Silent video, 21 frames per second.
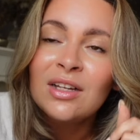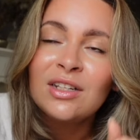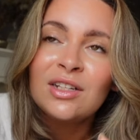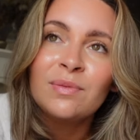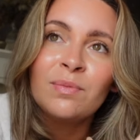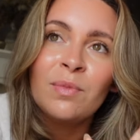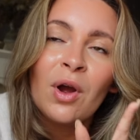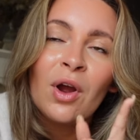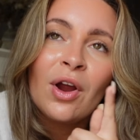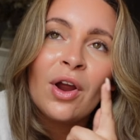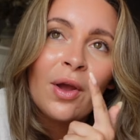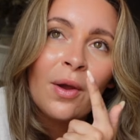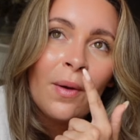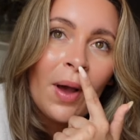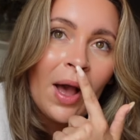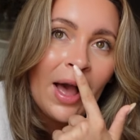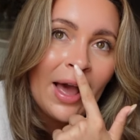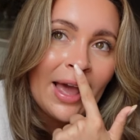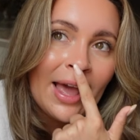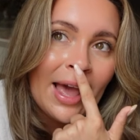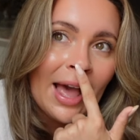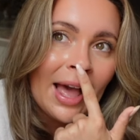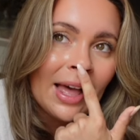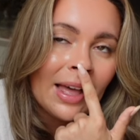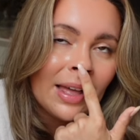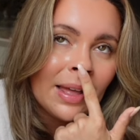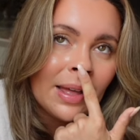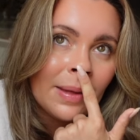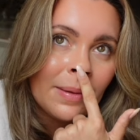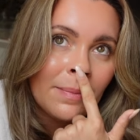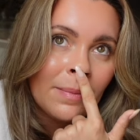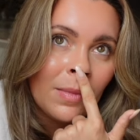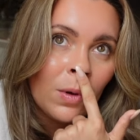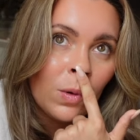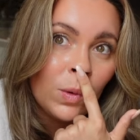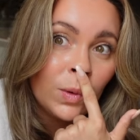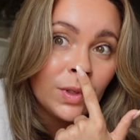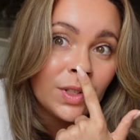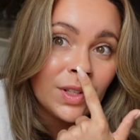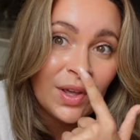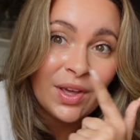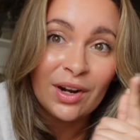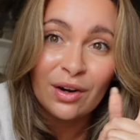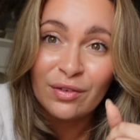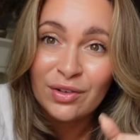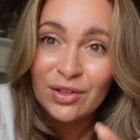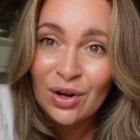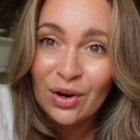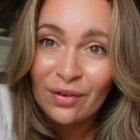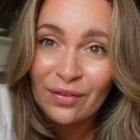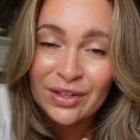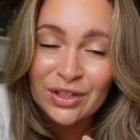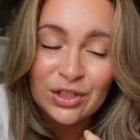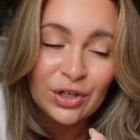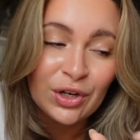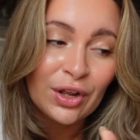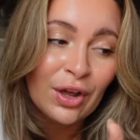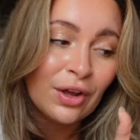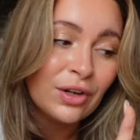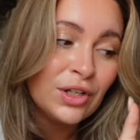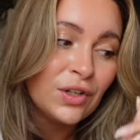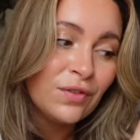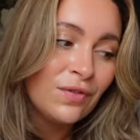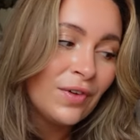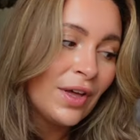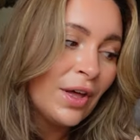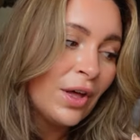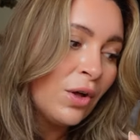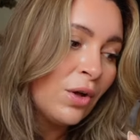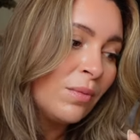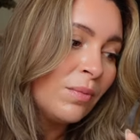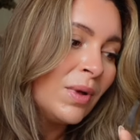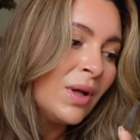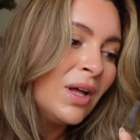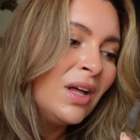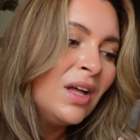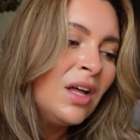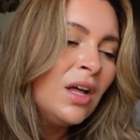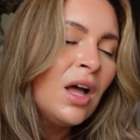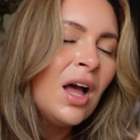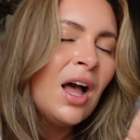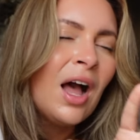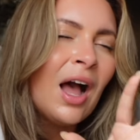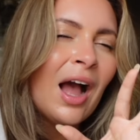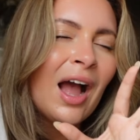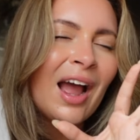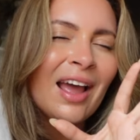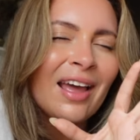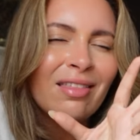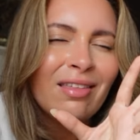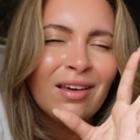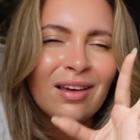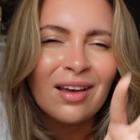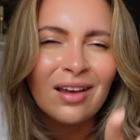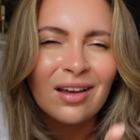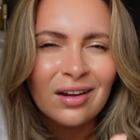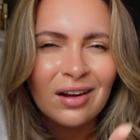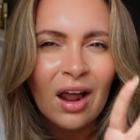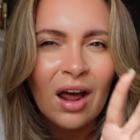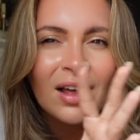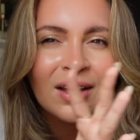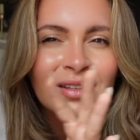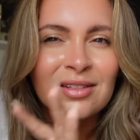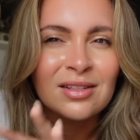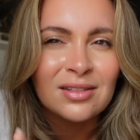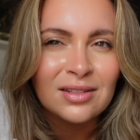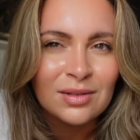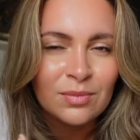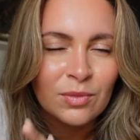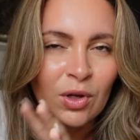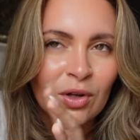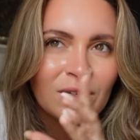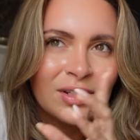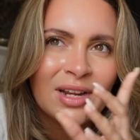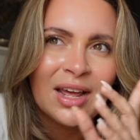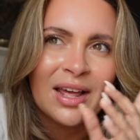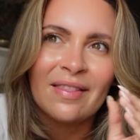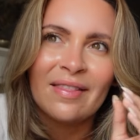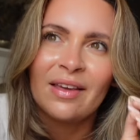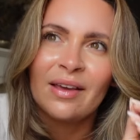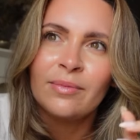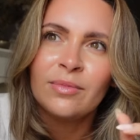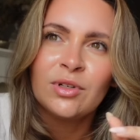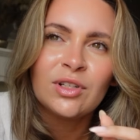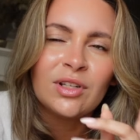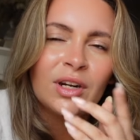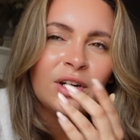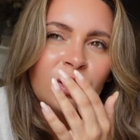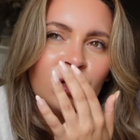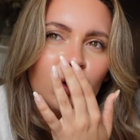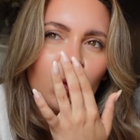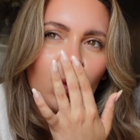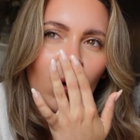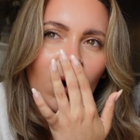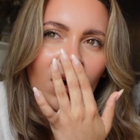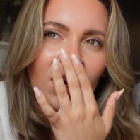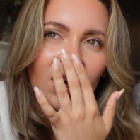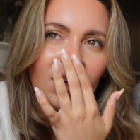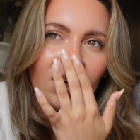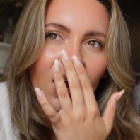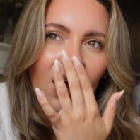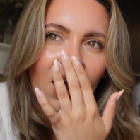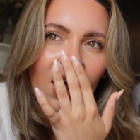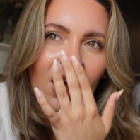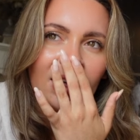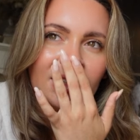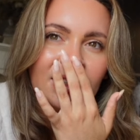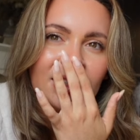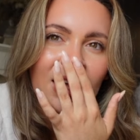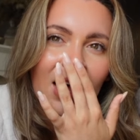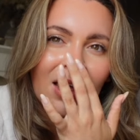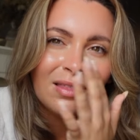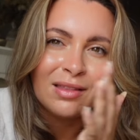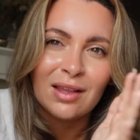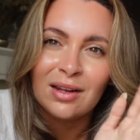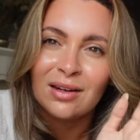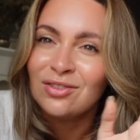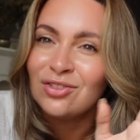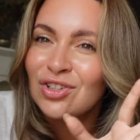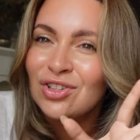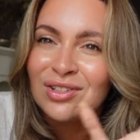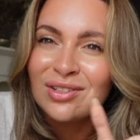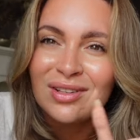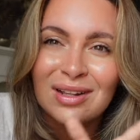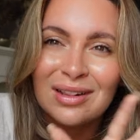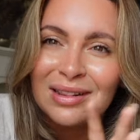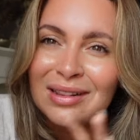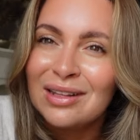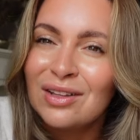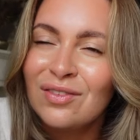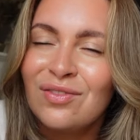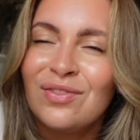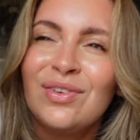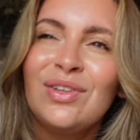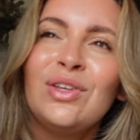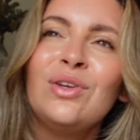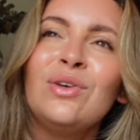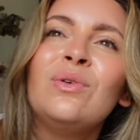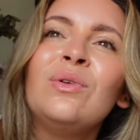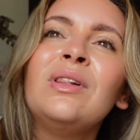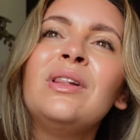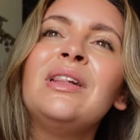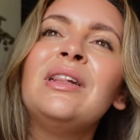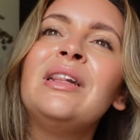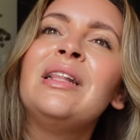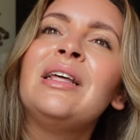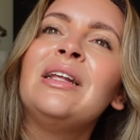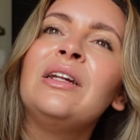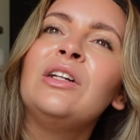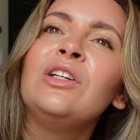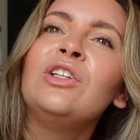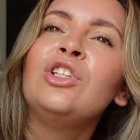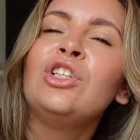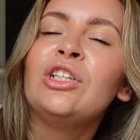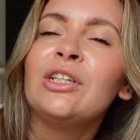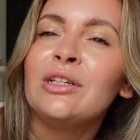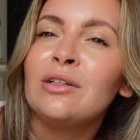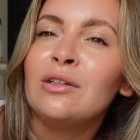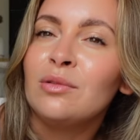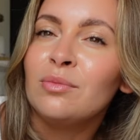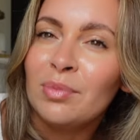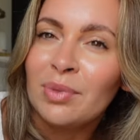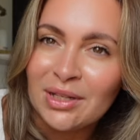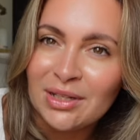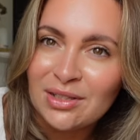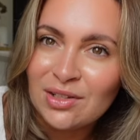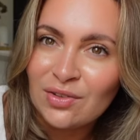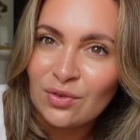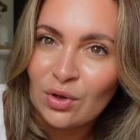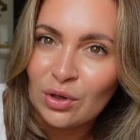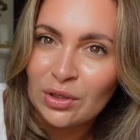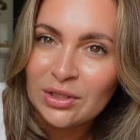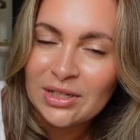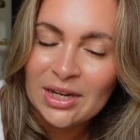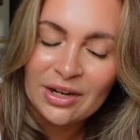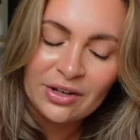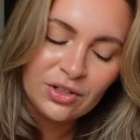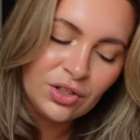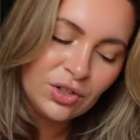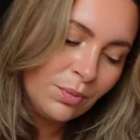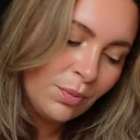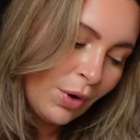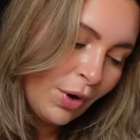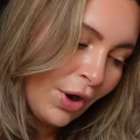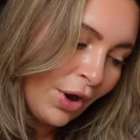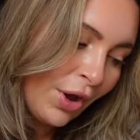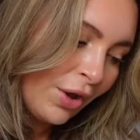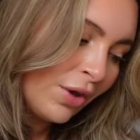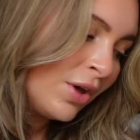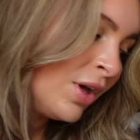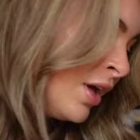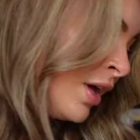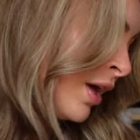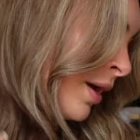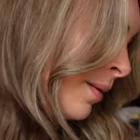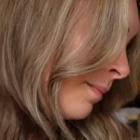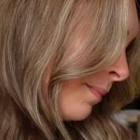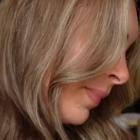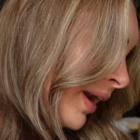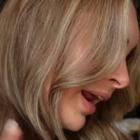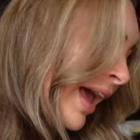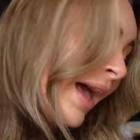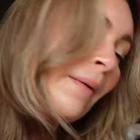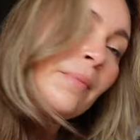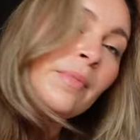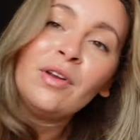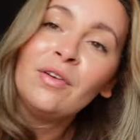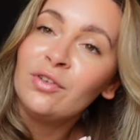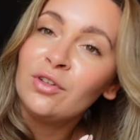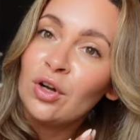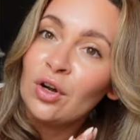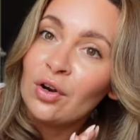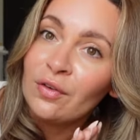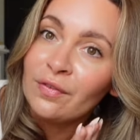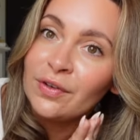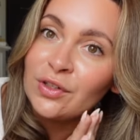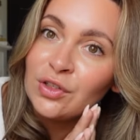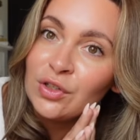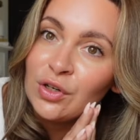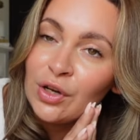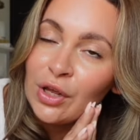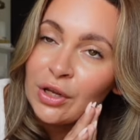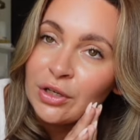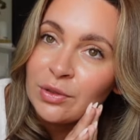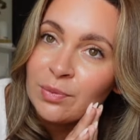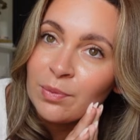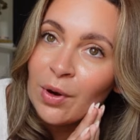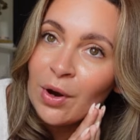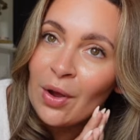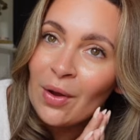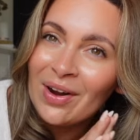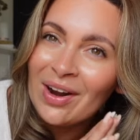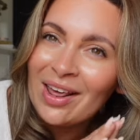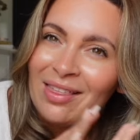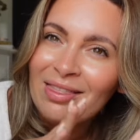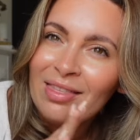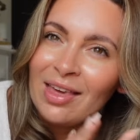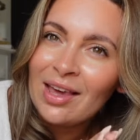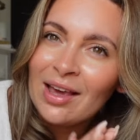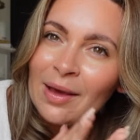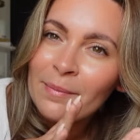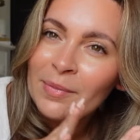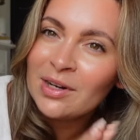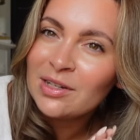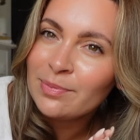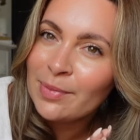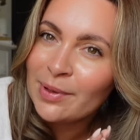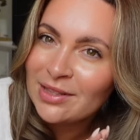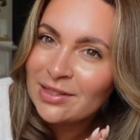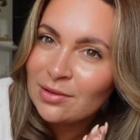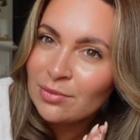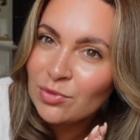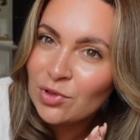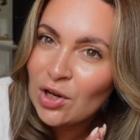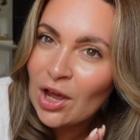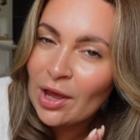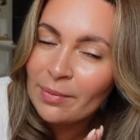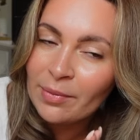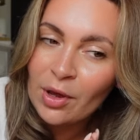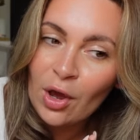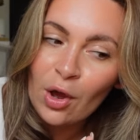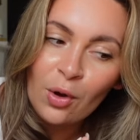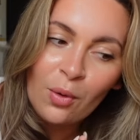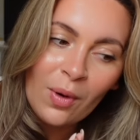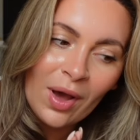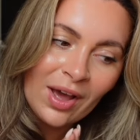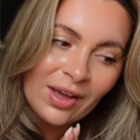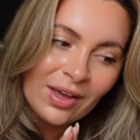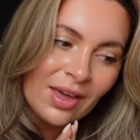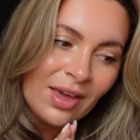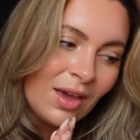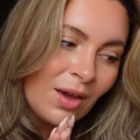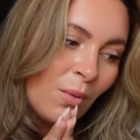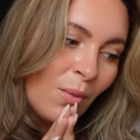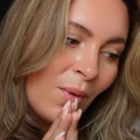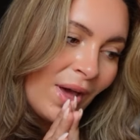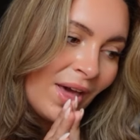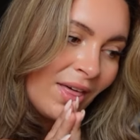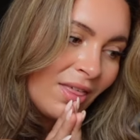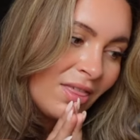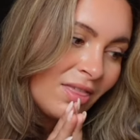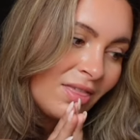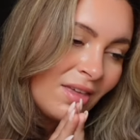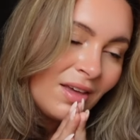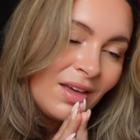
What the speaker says: Tomorrow I am also in a photography studio to film, I think, a class and some content. I think I'm just gonna do one class and then just a few little chilled bits of content tomorrow. But I am in a photography studio tomorrow, and I think I'm gonna spend some time co-working with